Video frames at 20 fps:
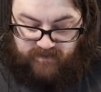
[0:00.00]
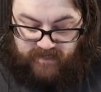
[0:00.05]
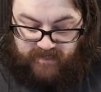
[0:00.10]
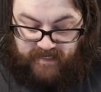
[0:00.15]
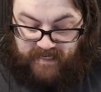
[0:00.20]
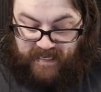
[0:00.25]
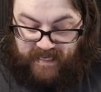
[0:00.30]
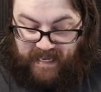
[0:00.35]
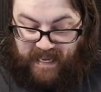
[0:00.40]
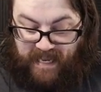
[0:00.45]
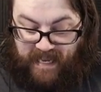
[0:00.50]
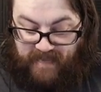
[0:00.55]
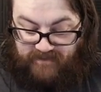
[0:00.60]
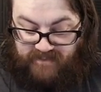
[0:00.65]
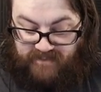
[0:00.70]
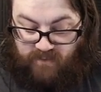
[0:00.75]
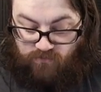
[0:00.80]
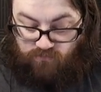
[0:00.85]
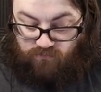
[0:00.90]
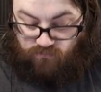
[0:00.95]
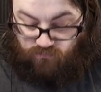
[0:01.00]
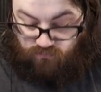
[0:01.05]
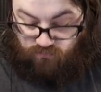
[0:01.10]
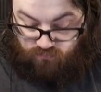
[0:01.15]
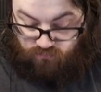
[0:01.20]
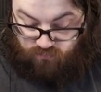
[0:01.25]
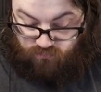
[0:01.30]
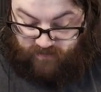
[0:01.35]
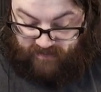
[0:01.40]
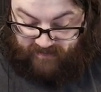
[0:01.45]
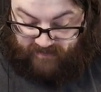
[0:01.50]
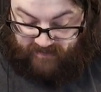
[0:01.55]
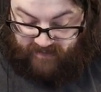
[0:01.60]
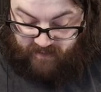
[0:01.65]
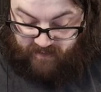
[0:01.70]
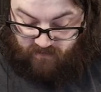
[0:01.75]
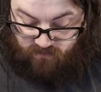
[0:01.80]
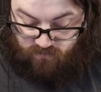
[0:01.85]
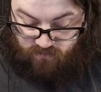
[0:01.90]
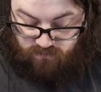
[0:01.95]
I don't really
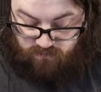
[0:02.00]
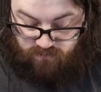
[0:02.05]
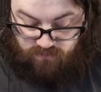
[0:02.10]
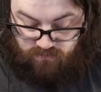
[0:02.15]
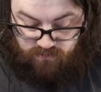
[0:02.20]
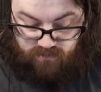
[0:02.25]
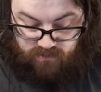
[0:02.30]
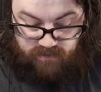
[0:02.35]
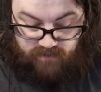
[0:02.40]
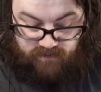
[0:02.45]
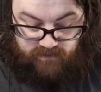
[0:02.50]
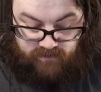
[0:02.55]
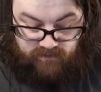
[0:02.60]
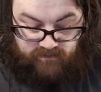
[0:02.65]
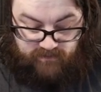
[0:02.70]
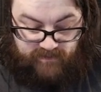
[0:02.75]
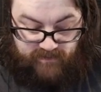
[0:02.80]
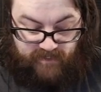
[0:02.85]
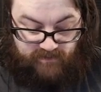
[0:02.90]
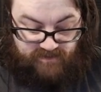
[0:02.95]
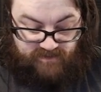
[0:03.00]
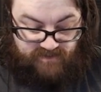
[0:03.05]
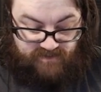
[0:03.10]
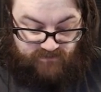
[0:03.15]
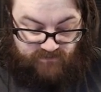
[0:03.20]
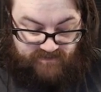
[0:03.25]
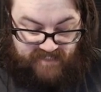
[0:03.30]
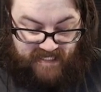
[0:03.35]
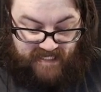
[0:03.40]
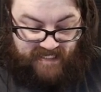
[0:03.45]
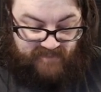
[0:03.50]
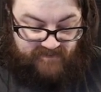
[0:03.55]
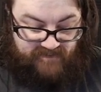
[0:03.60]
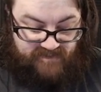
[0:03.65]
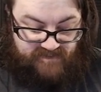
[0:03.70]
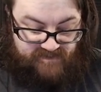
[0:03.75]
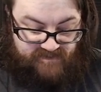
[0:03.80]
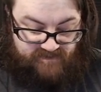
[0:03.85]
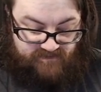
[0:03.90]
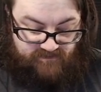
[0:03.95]
know how to tie
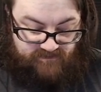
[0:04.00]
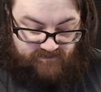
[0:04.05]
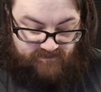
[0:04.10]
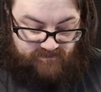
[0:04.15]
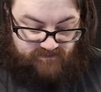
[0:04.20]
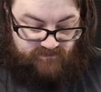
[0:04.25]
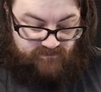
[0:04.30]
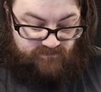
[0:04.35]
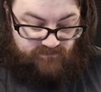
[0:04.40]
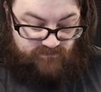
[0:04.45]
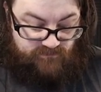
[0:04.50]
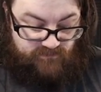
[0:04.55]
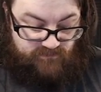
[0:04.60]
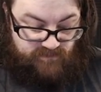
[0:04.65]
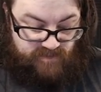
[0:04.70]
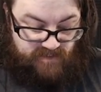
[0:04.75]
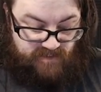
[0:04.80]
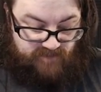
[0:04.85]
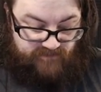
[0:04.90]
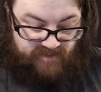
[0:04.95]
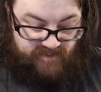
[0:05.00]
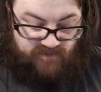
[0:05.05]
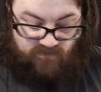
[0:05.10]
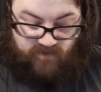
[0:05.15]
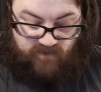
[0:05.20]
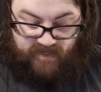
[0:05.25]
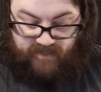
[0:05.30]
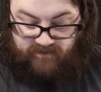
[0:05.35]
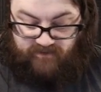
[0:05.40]
this in a way.